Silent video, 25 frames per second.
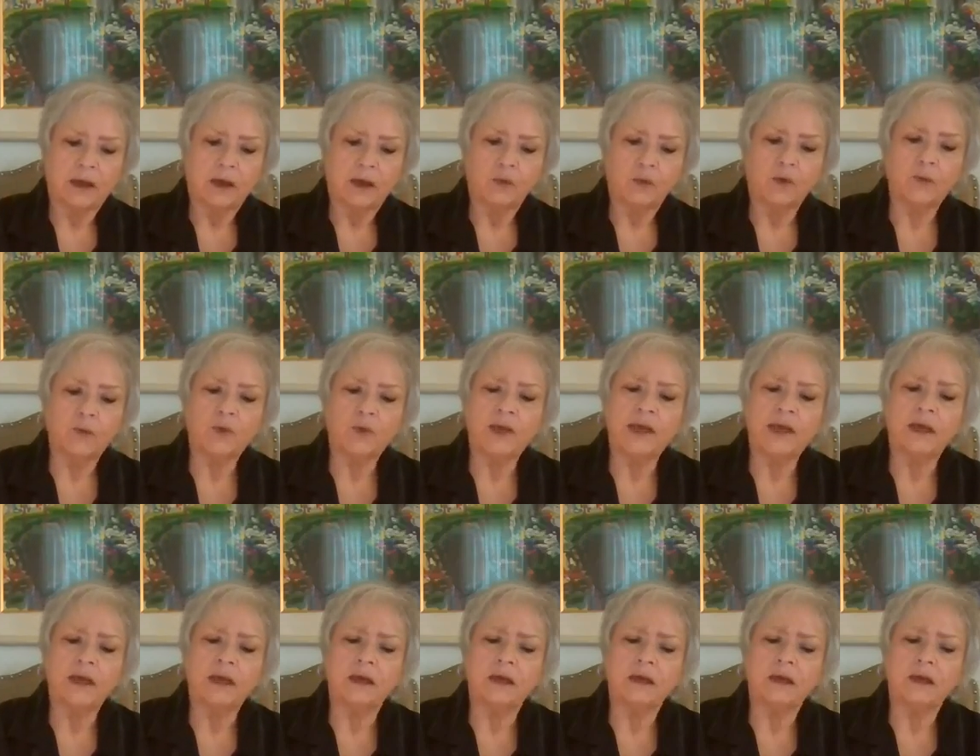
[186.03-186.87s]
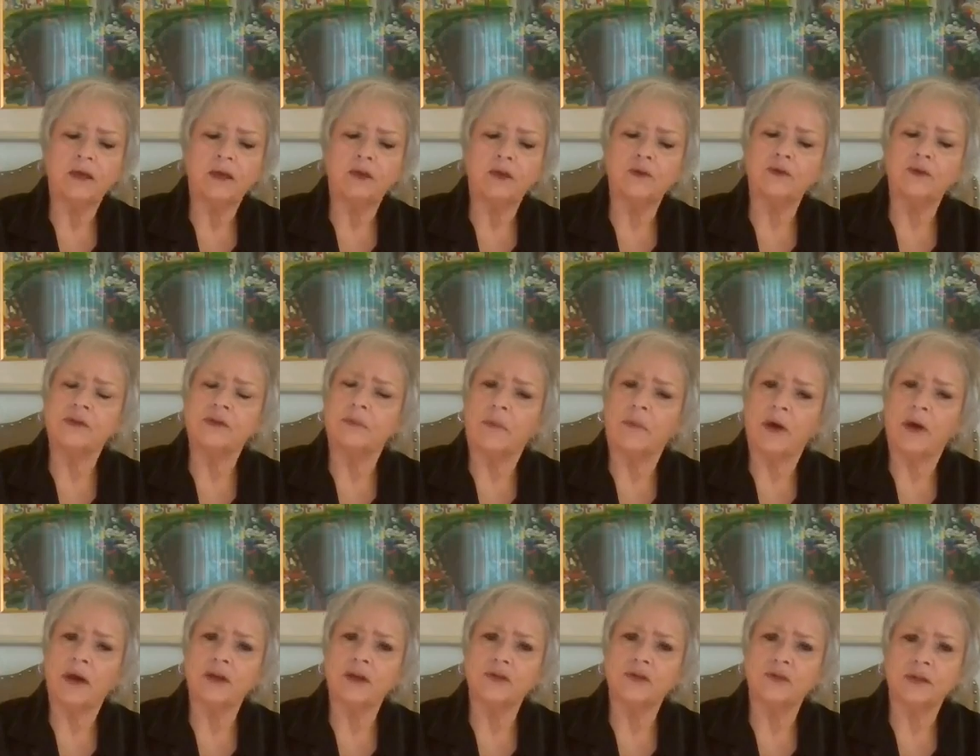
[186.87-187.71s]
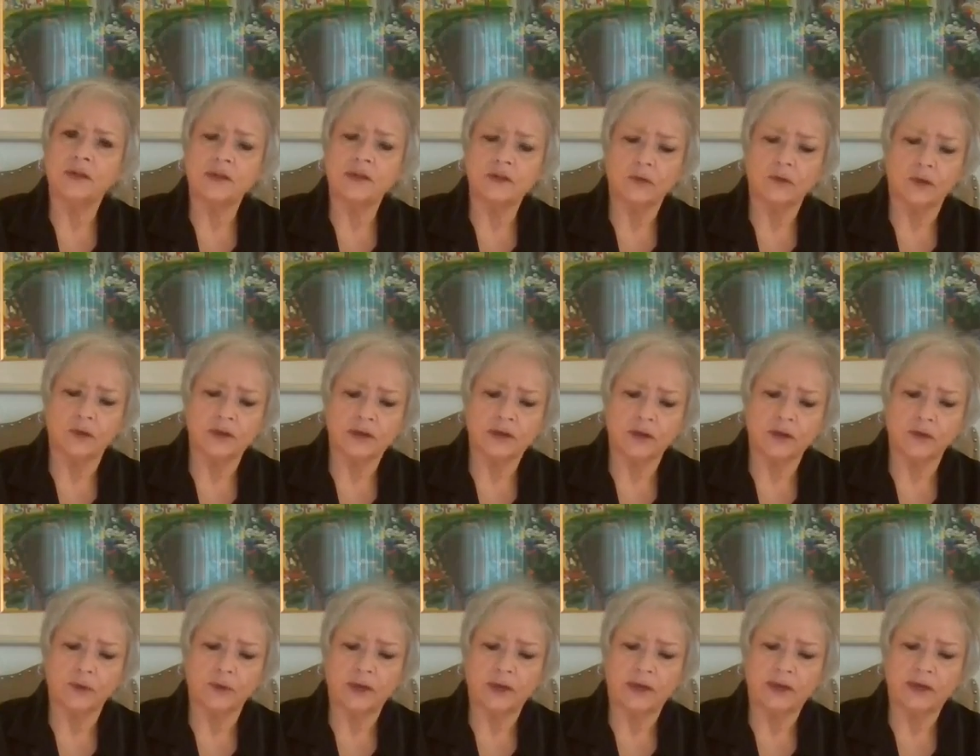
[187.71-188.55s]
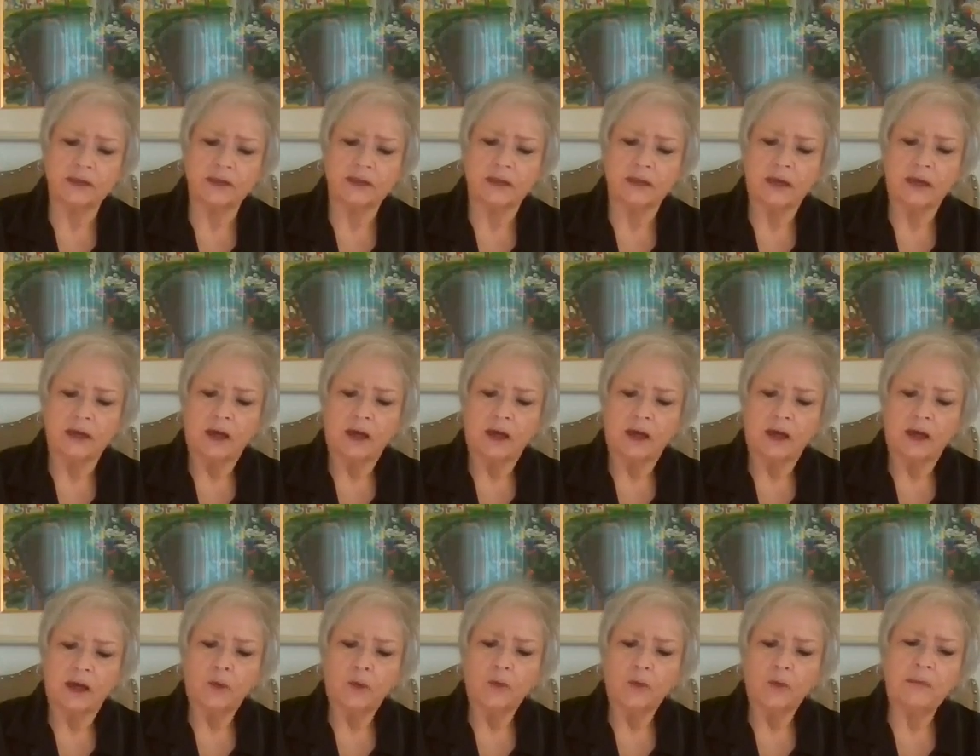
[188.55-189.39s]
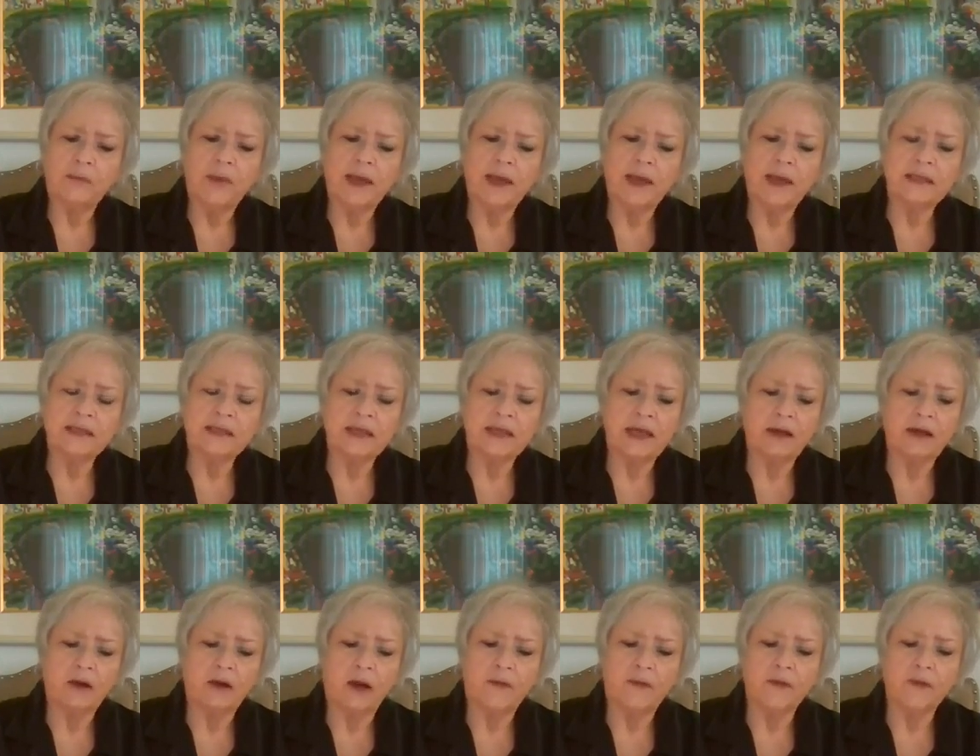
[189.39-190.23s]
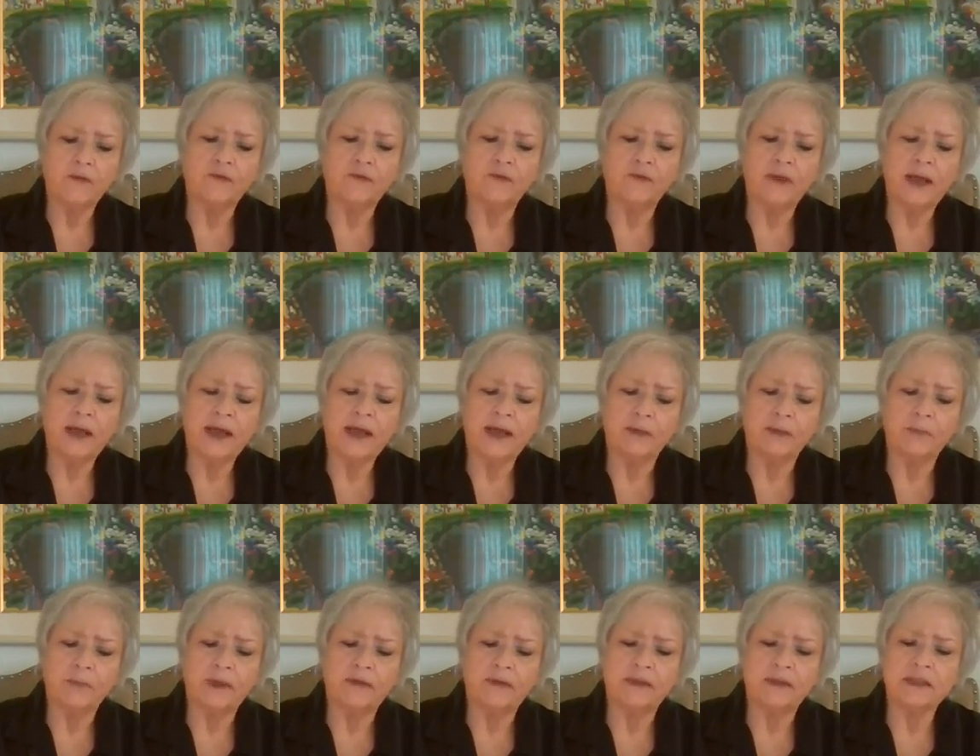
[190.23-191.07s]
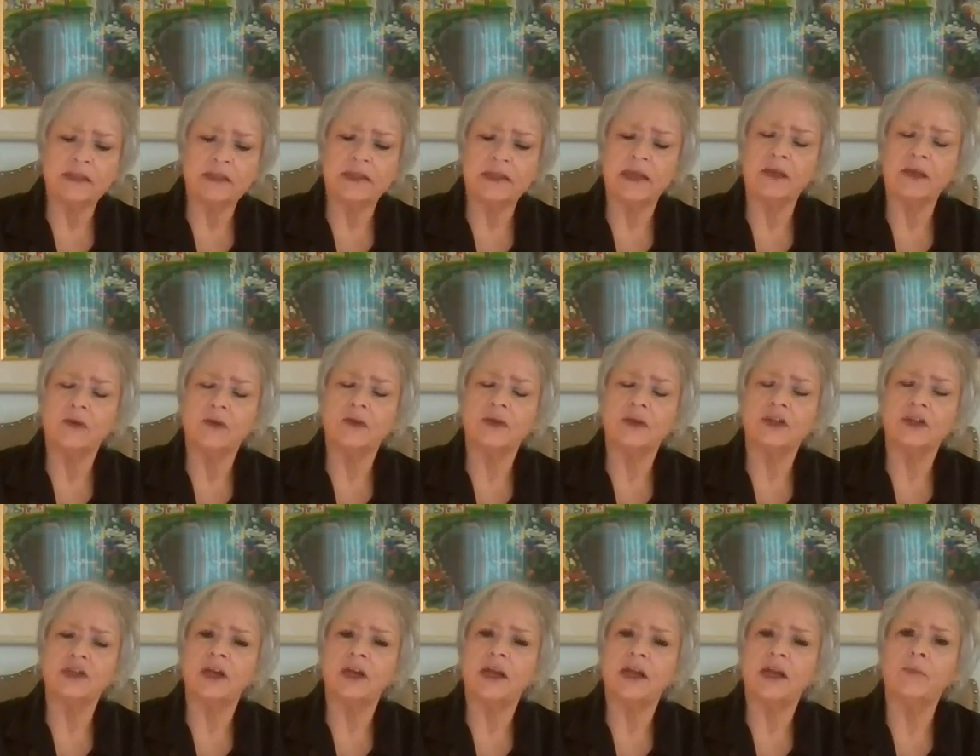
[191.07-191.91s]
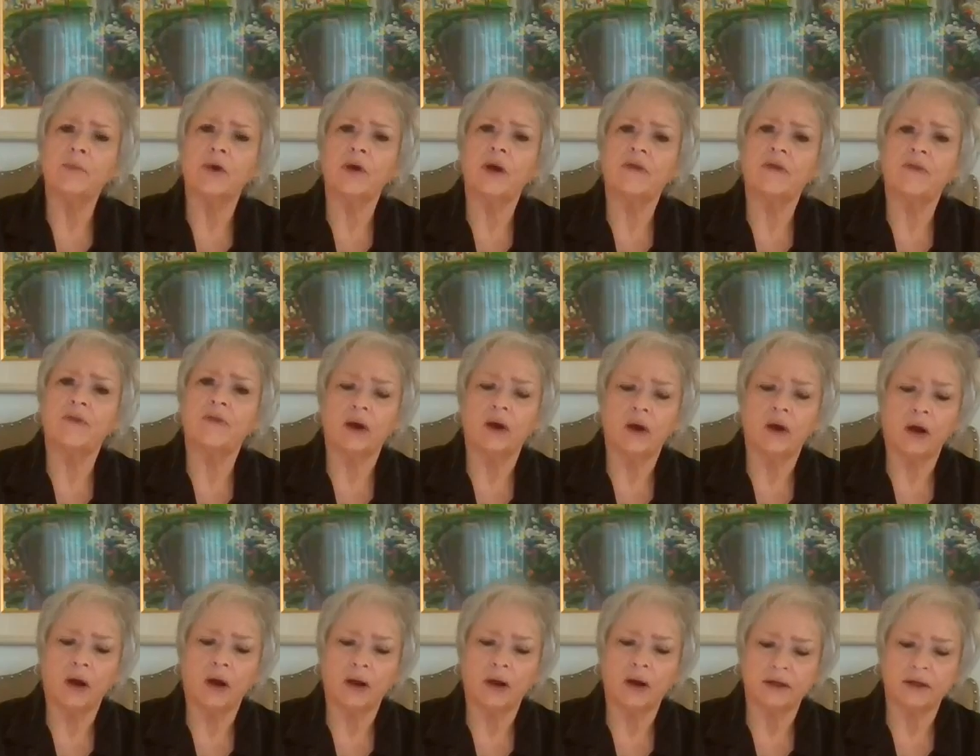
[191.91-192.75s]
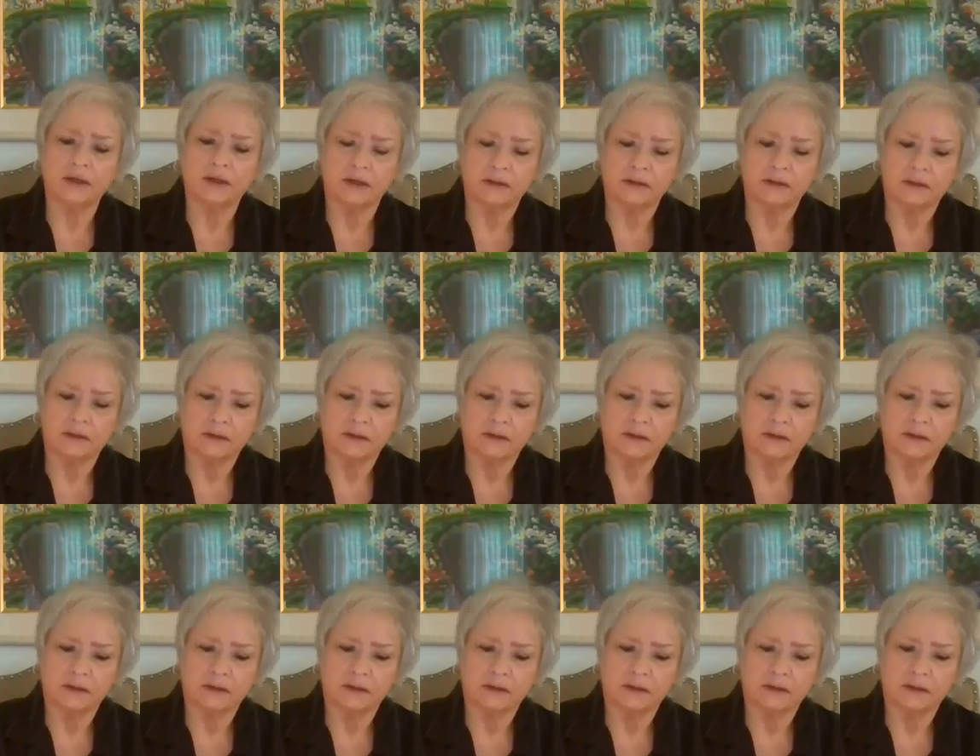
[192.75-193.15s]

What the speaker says: When we use mantras or decrees, we meditate on the flame in the sacred chamber of our heart.